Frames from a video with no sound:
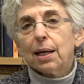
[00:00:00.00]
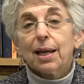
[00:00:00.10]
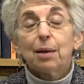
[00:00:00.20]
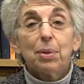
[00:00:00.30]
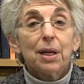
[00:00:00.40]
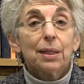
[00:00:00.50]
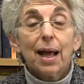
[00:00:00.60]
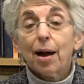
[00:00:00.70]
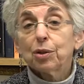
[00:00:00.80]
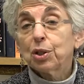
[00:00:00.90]
can be
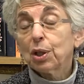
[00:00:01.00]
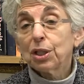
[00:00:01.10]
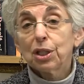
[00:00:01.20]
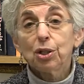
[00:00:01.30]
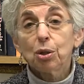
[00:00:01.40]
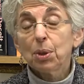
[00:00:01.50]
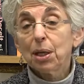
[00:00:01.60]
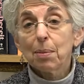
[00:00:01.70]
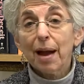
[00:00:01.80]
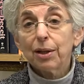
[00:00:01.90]
allowed to continue
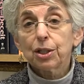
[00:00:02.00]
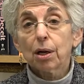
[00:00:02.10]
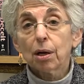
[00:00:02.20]
being married to